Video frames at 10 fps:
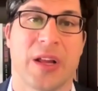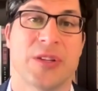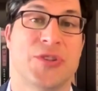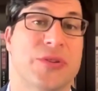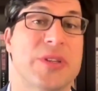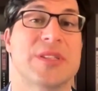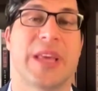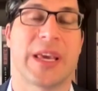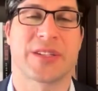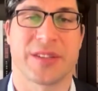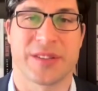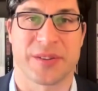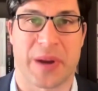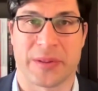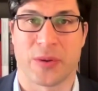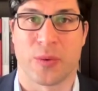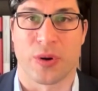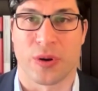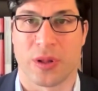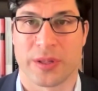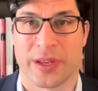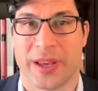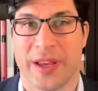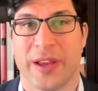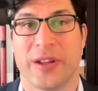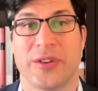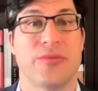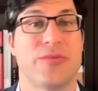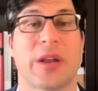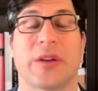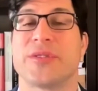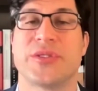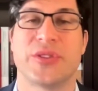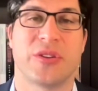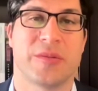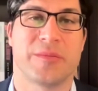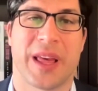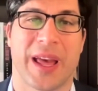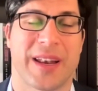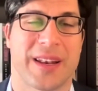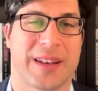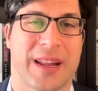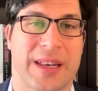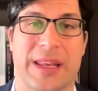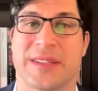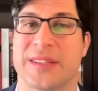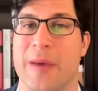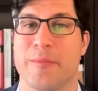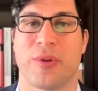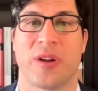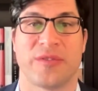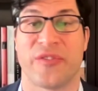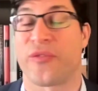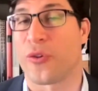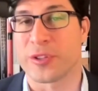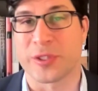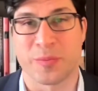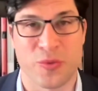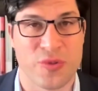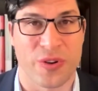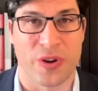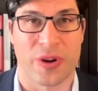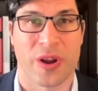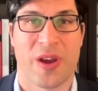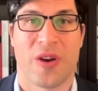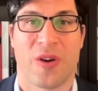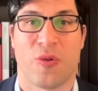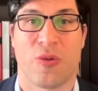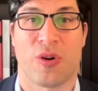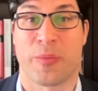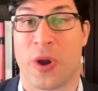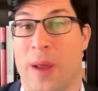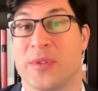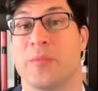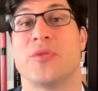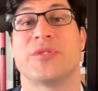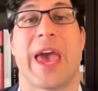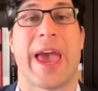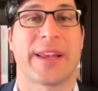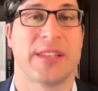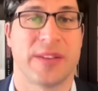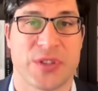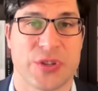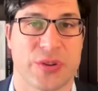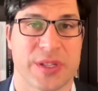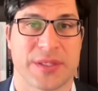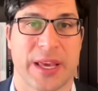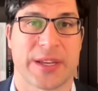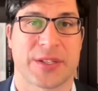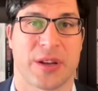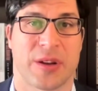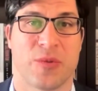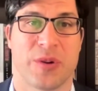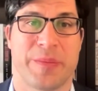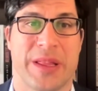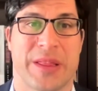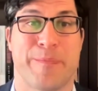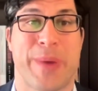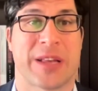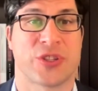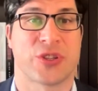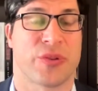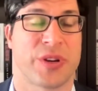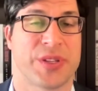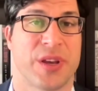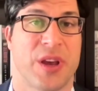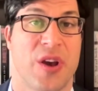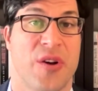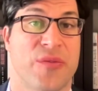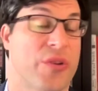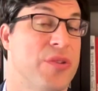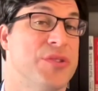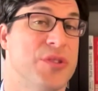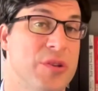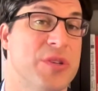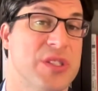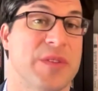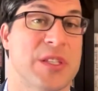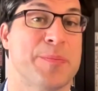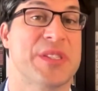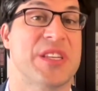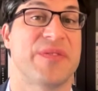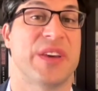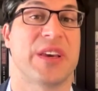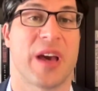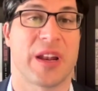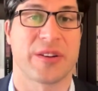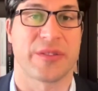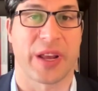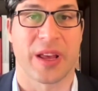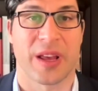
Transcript: jurisdictions around the world do not assume that the example of the first mover or perhaps the most active jurisdiction would be the best choice for consumers of the specific country,